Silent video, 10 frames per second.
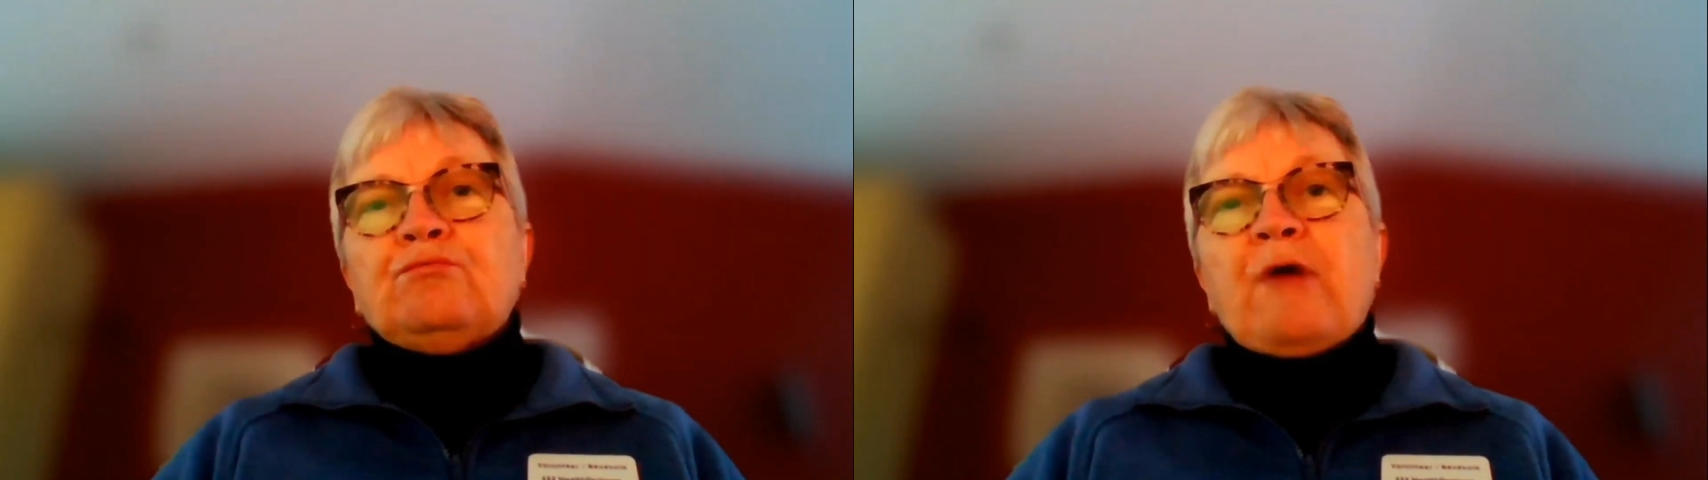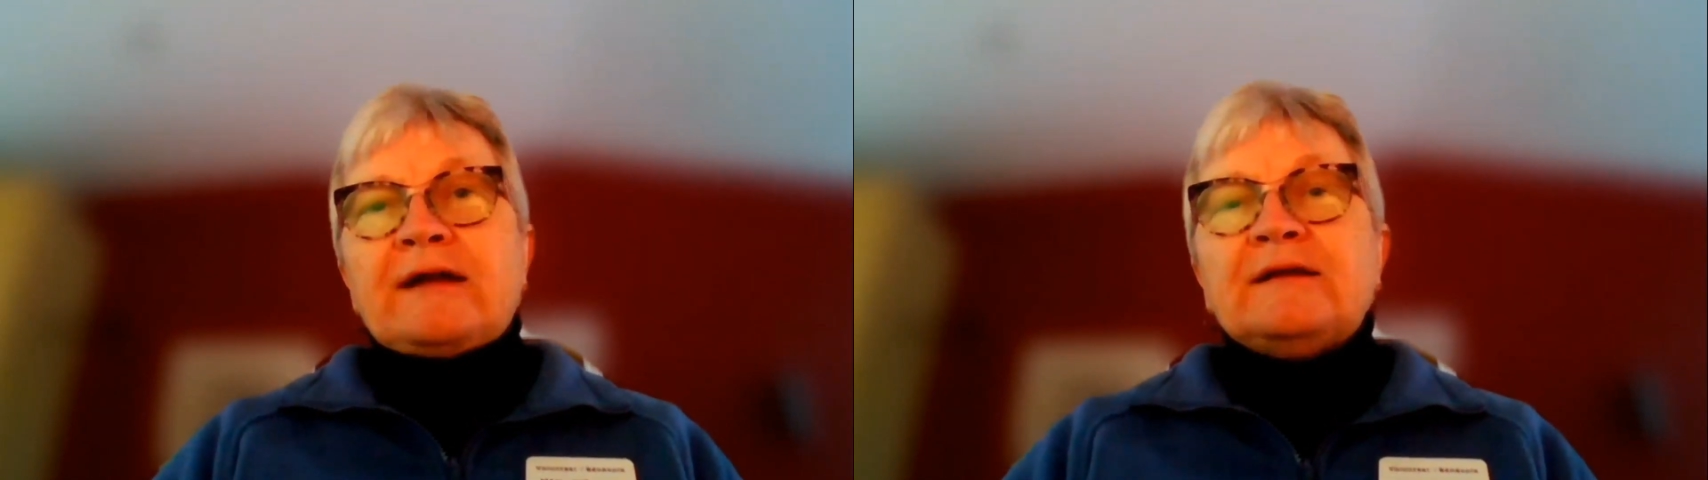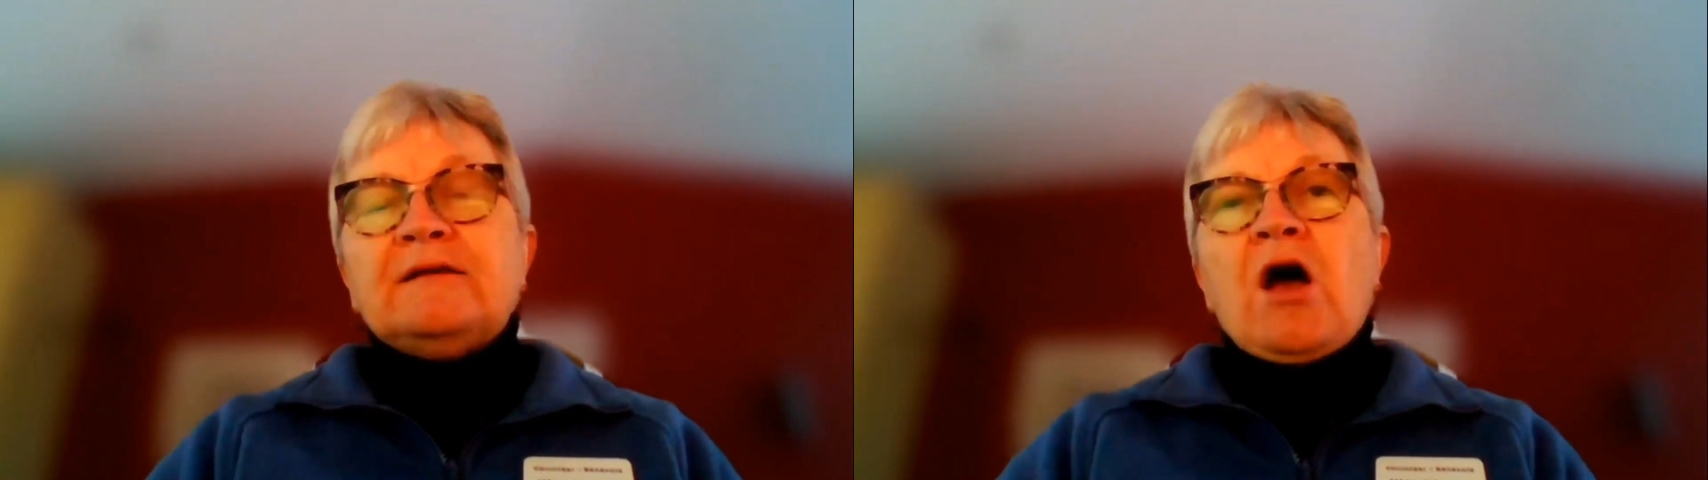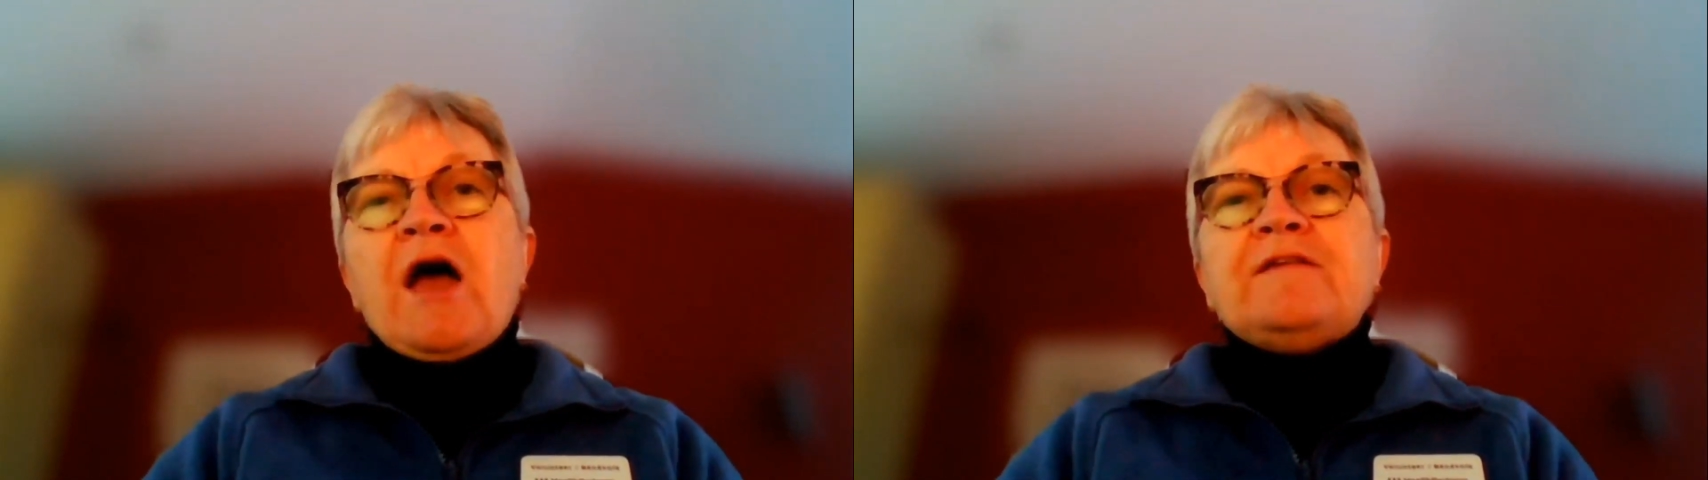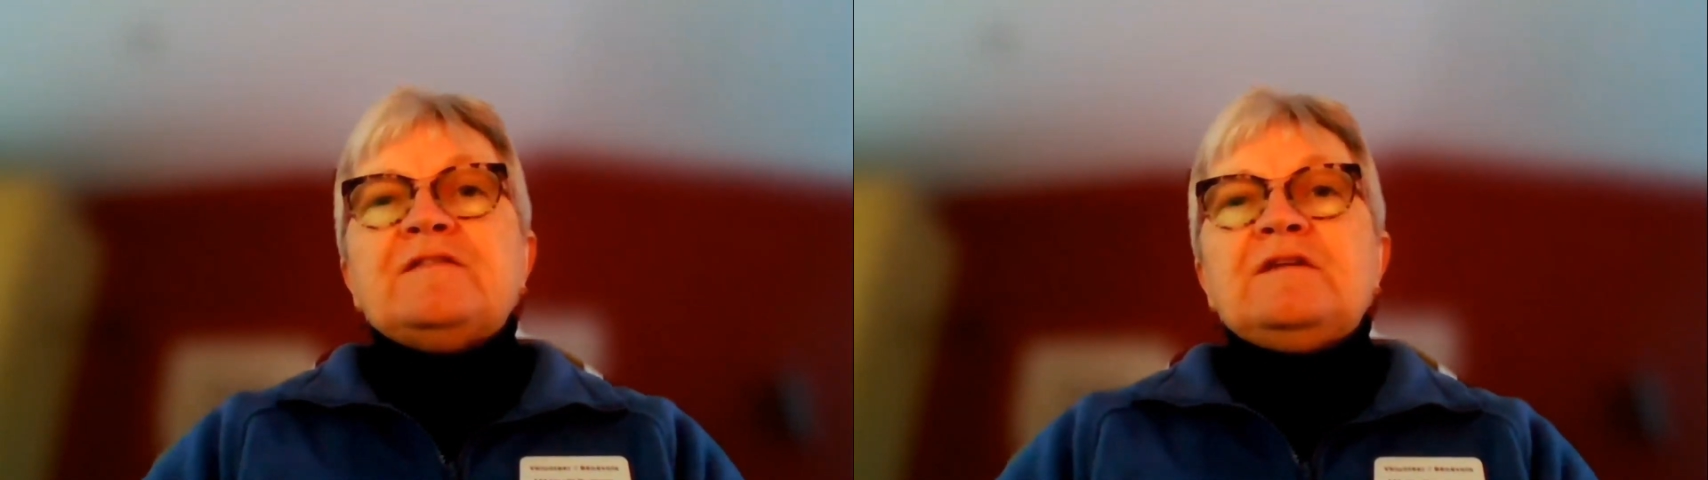
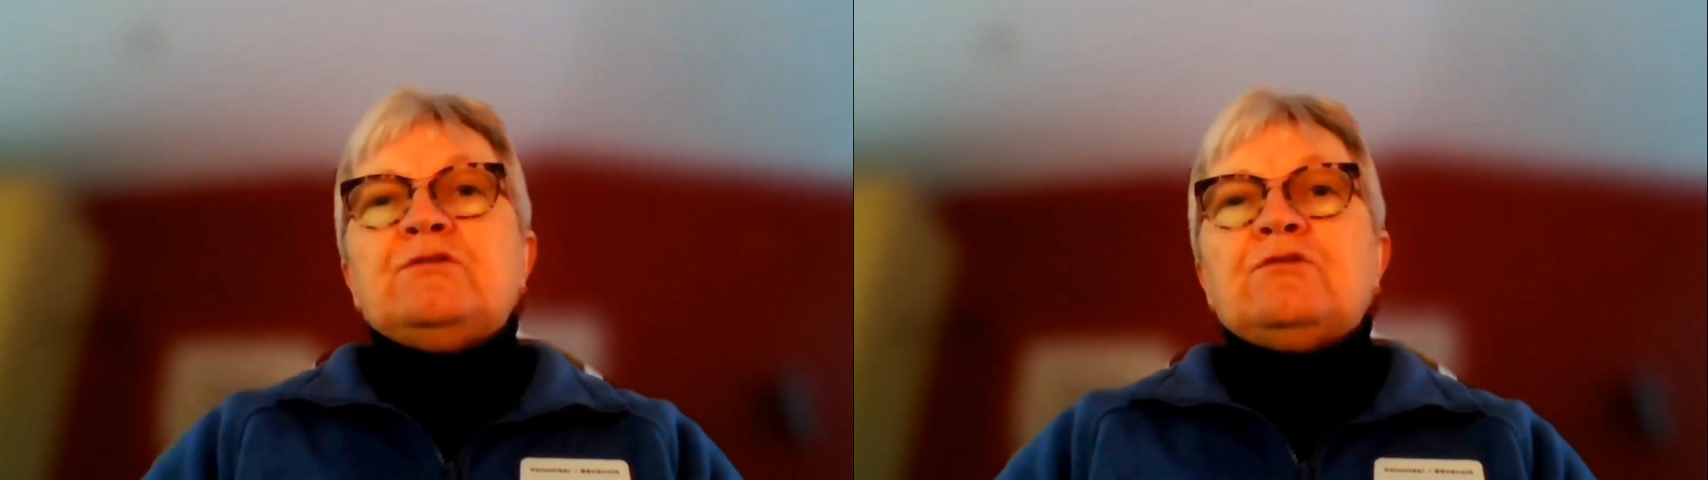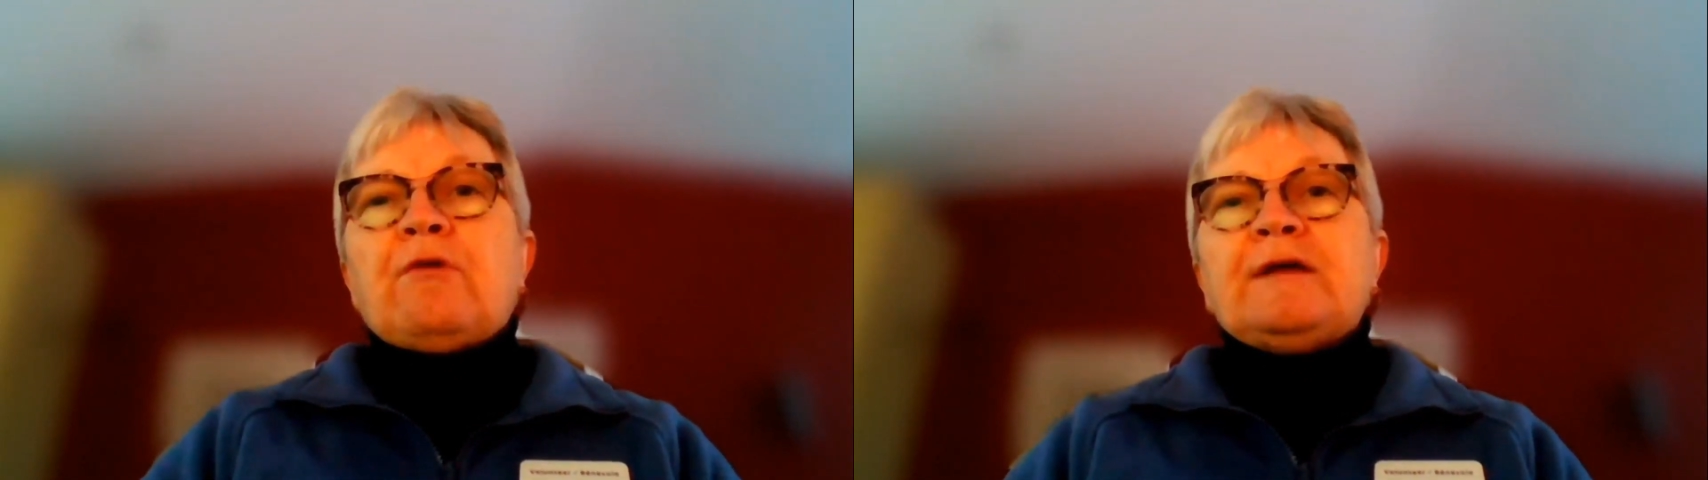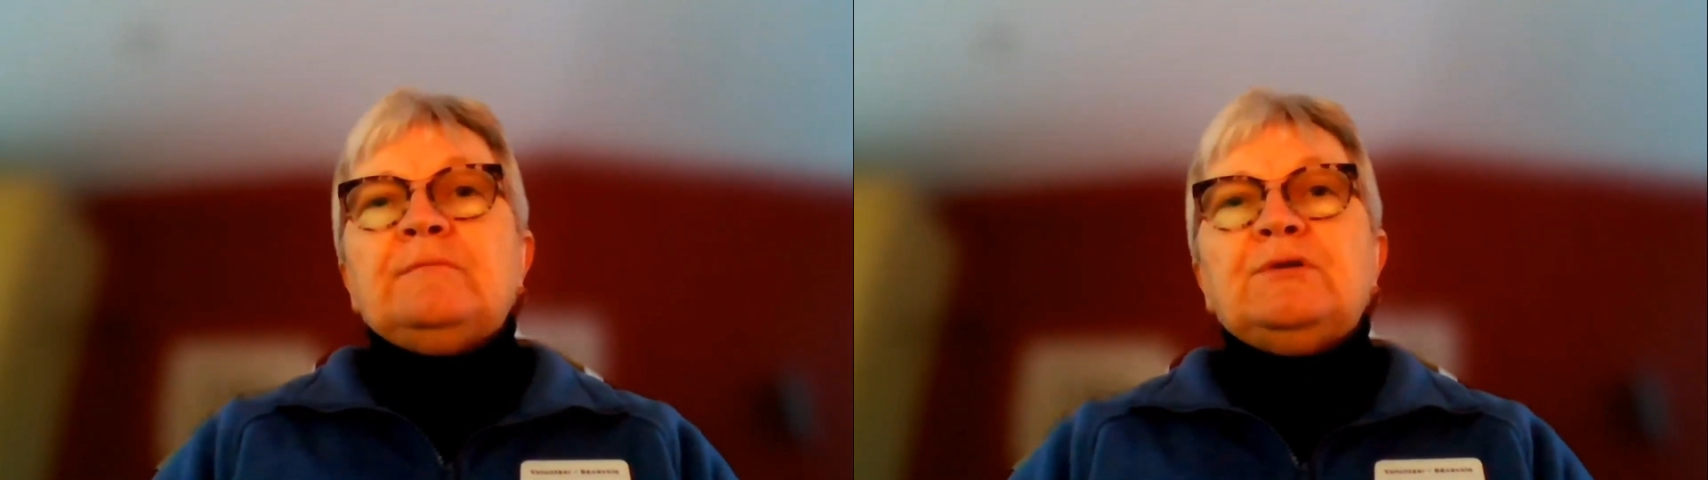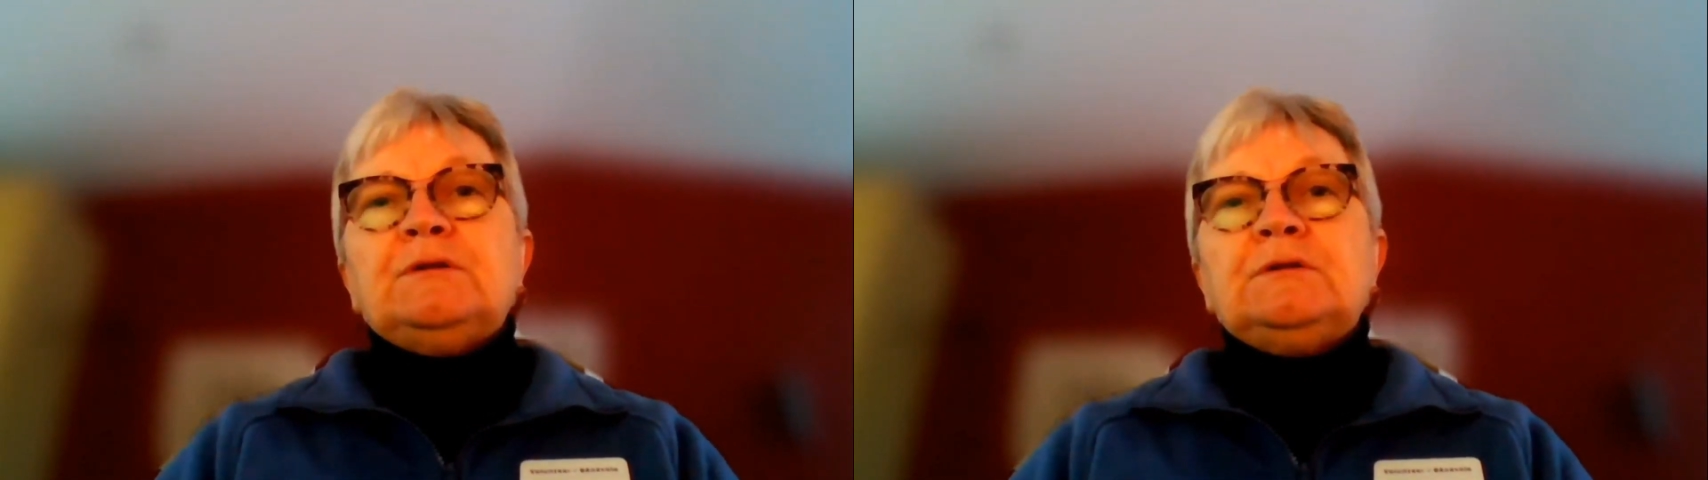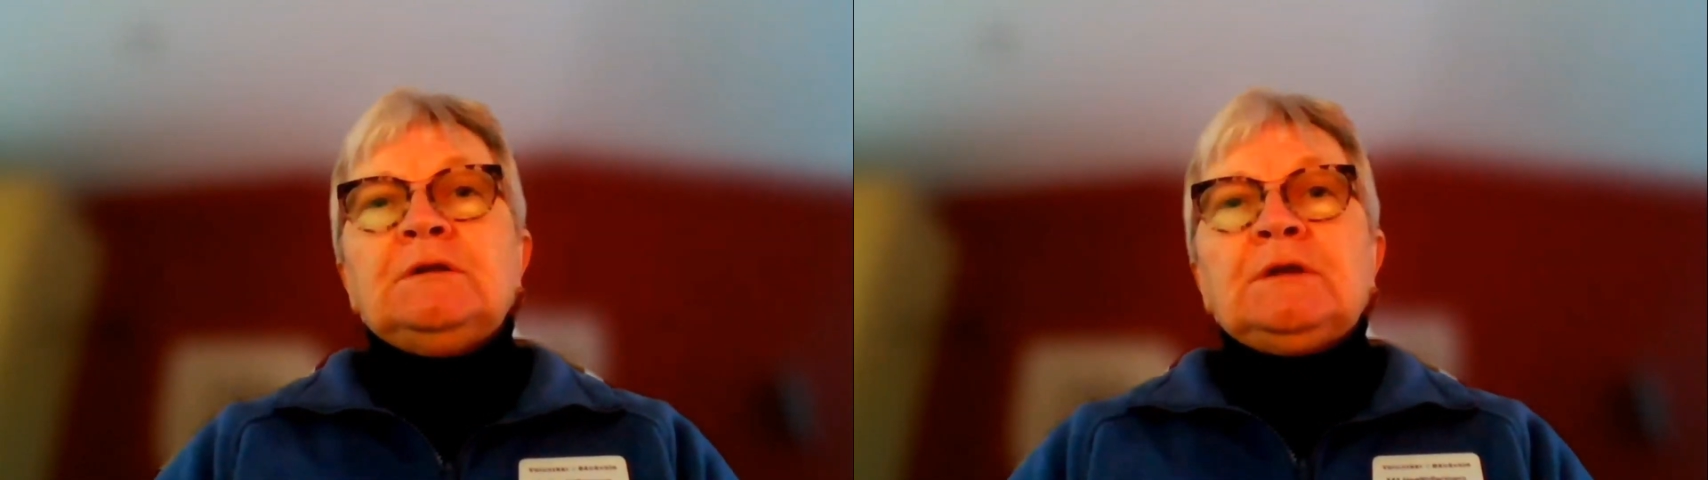recognize the
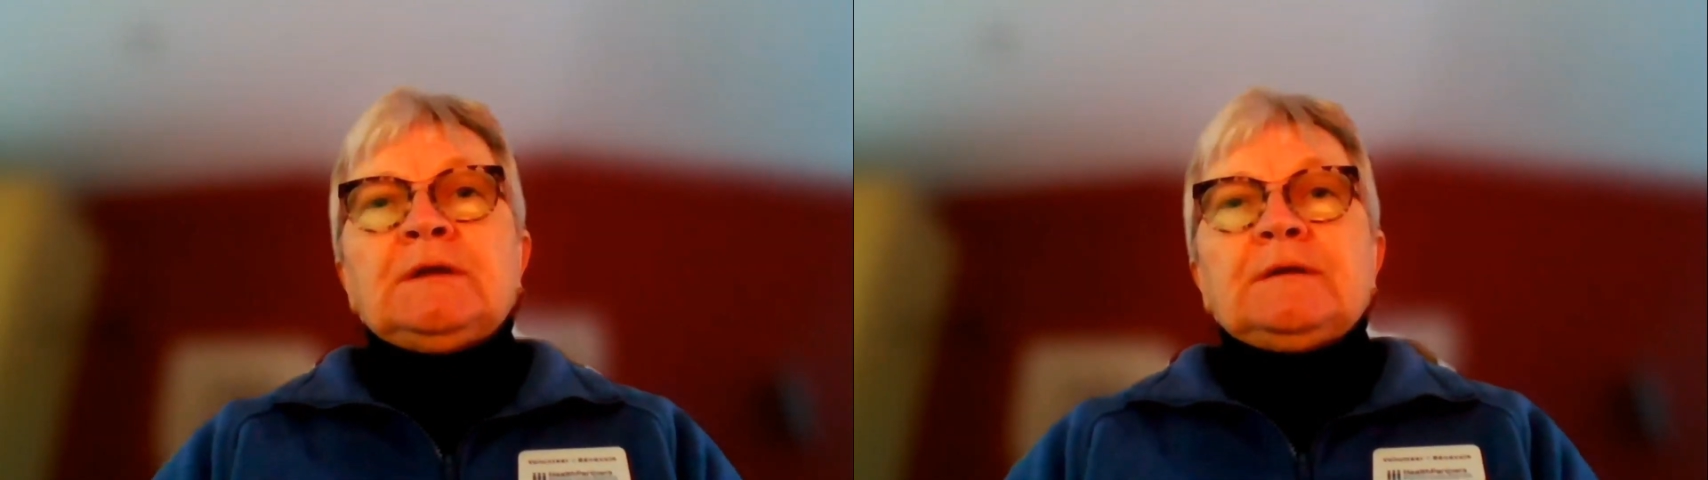incredible